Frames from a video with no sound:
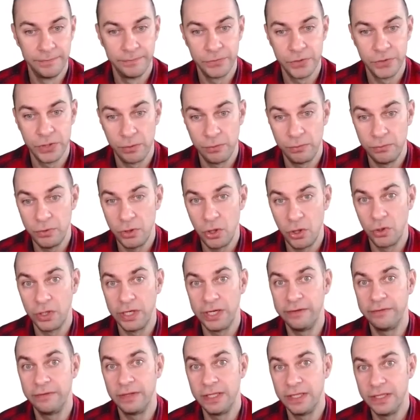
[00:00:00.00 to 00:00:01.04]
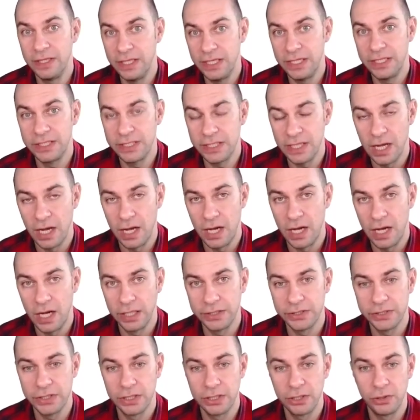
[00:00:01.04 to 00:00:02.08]
So not even these
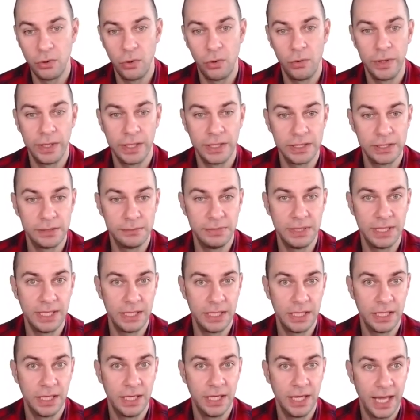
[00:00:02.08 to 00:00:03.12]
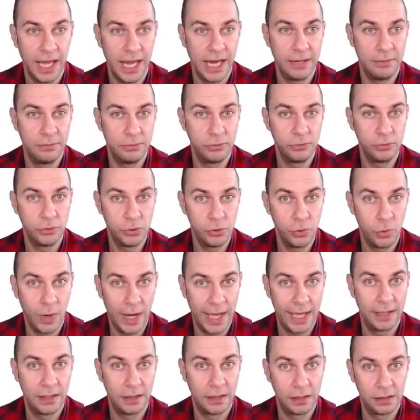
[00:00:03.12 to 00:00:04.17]
guys are going to be able to
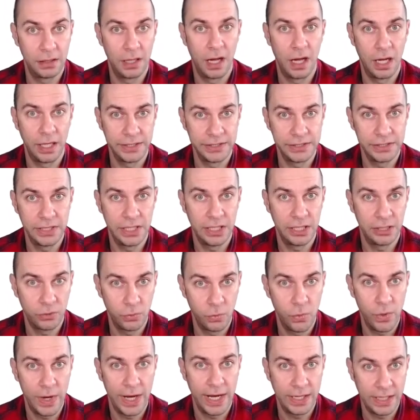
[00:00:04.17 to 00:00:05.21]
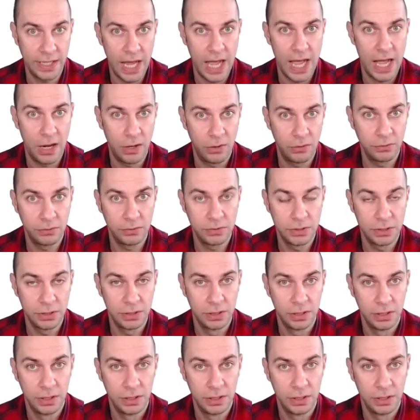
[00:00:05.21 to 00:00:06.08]
analyze their way out